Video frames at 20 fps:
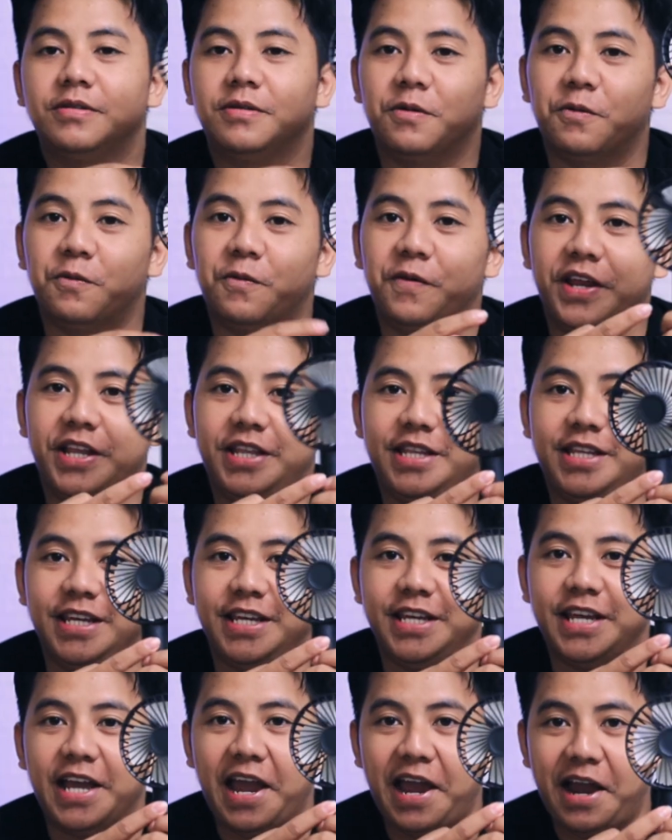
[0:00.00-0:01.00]
with
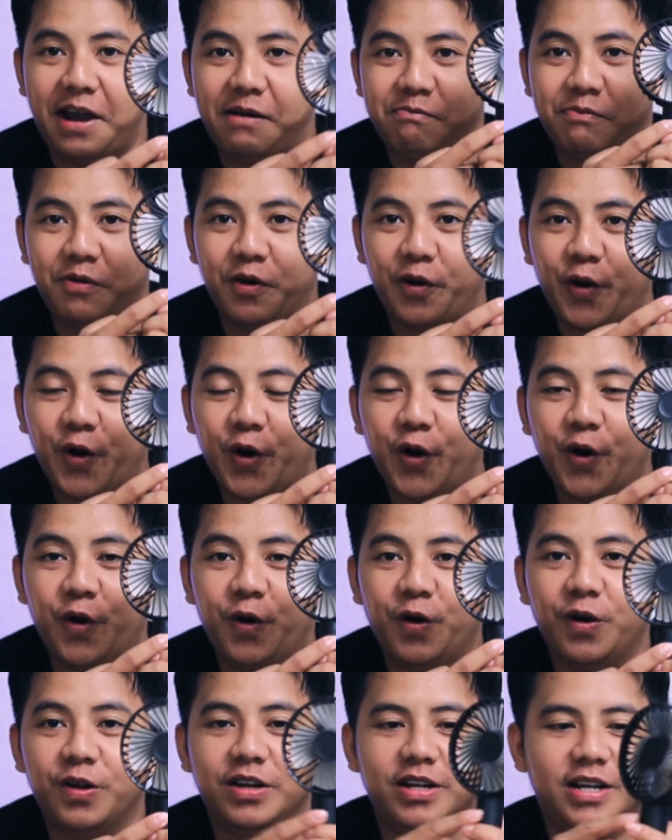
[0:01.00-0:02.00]
the
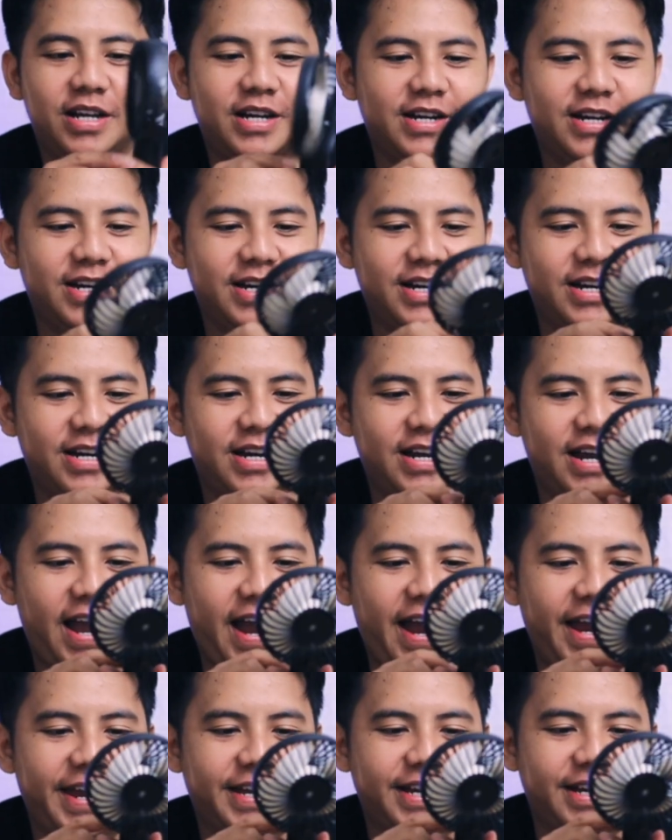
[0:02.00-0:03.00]
Apple
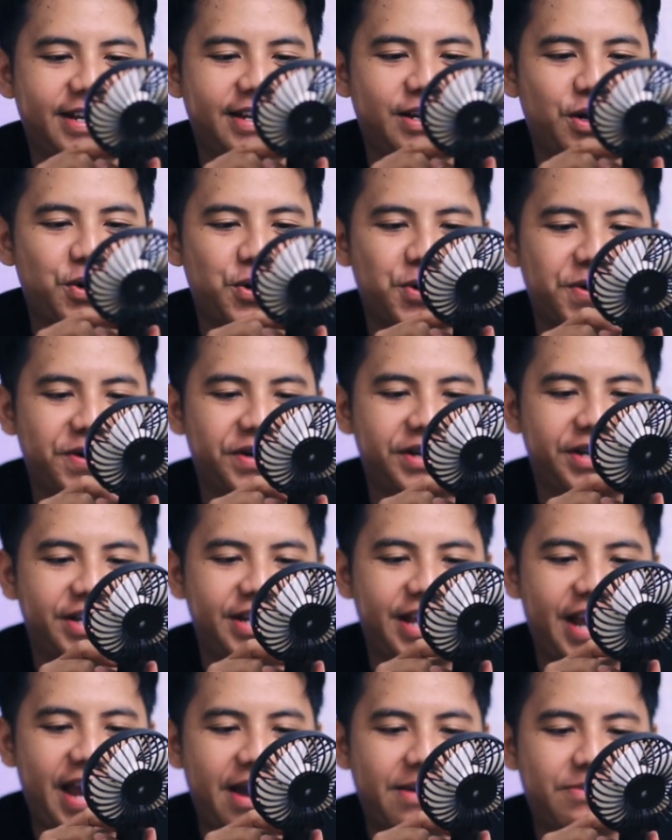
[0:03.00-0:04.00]
icon or
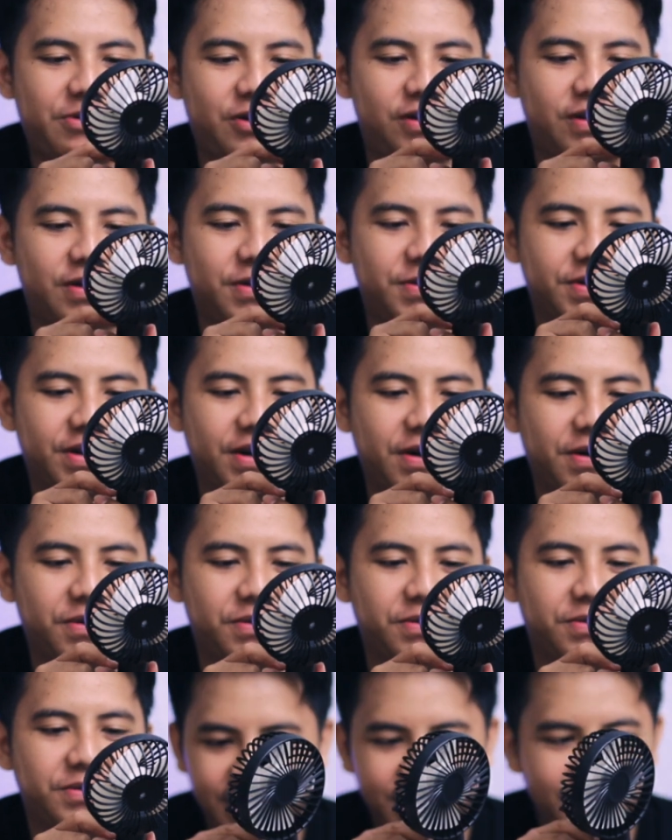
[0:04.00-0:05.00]
the Apple logo.